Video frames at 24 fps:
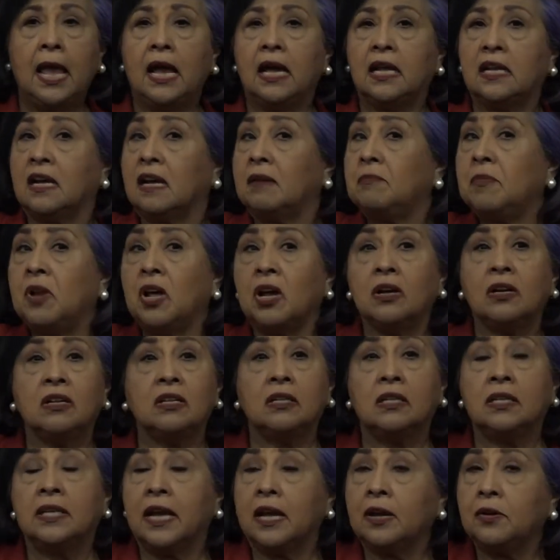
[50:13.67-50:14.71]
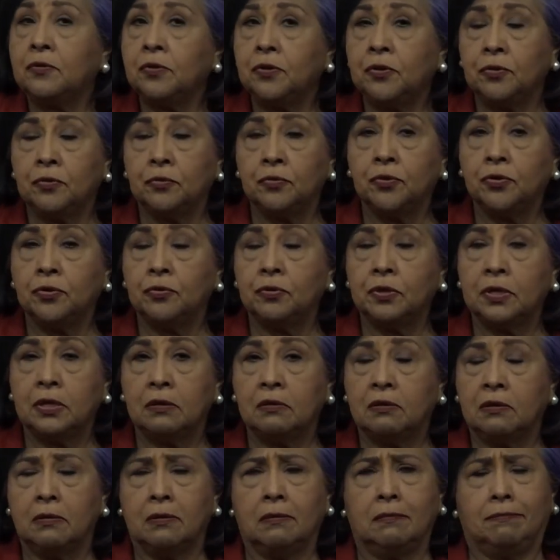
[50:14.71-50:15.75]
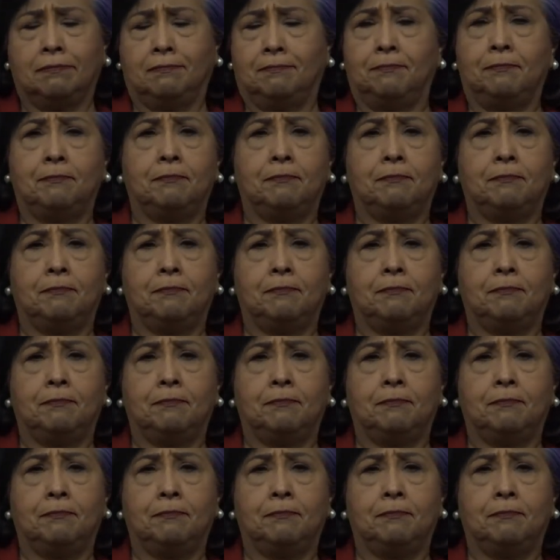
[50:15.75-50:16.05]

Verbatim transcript: And I'm not going to allow you to, to